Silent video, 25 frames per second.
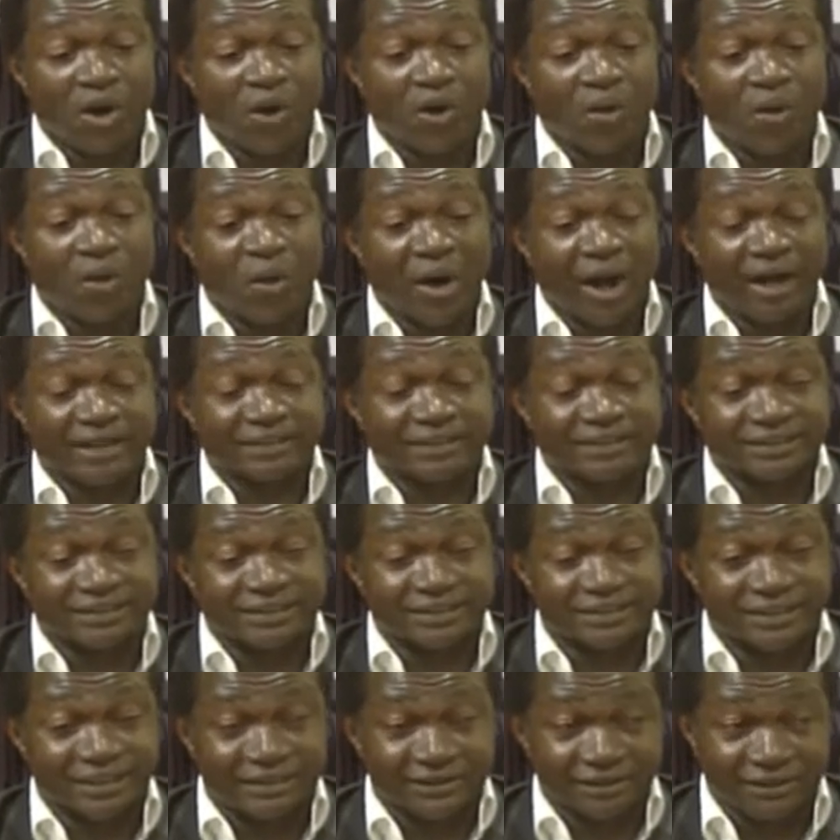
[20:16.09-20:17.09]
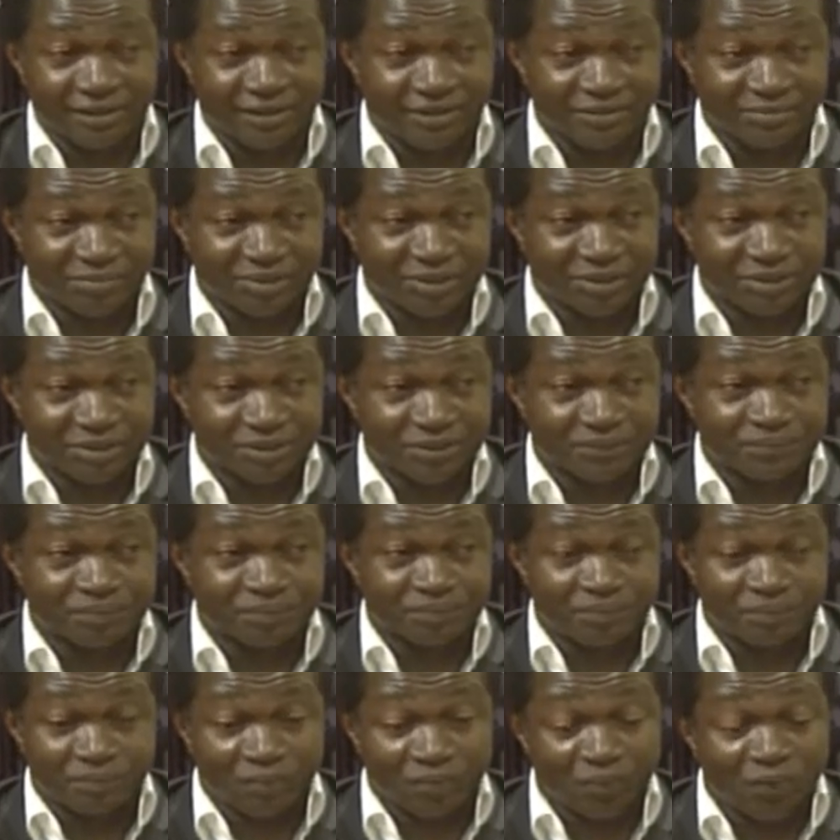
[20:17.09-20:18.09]
or at the state government
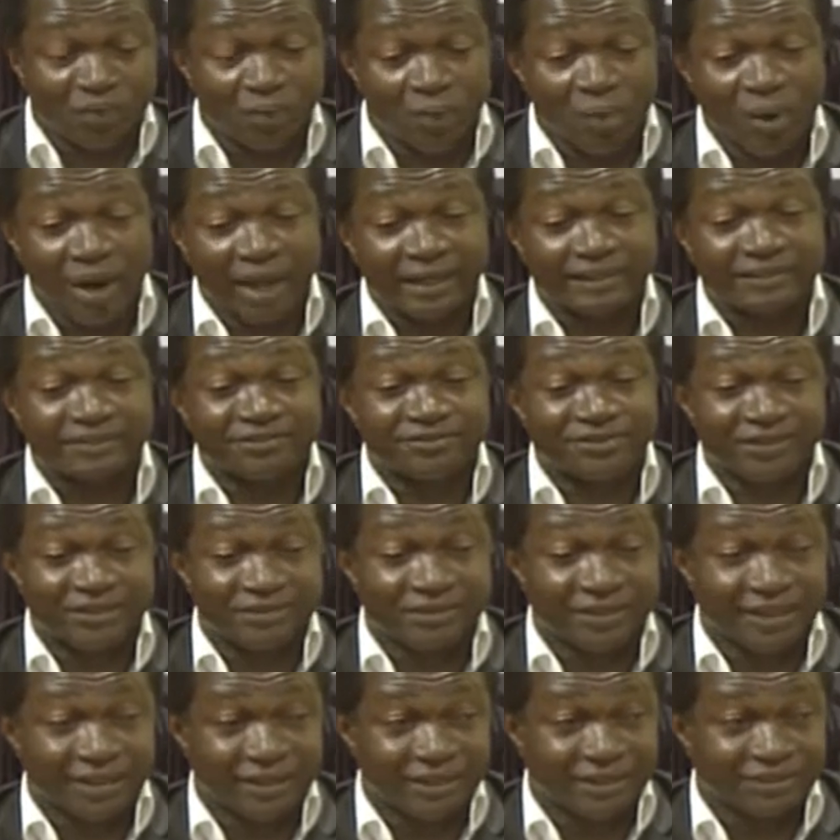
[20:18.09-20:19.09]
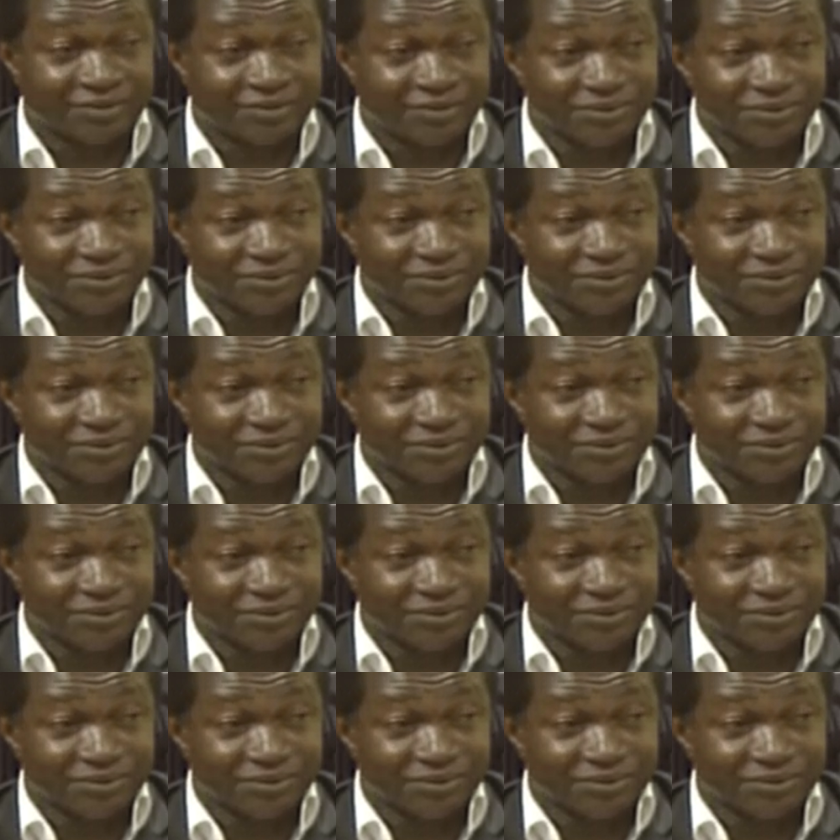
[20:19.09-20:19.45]
or at the federal level.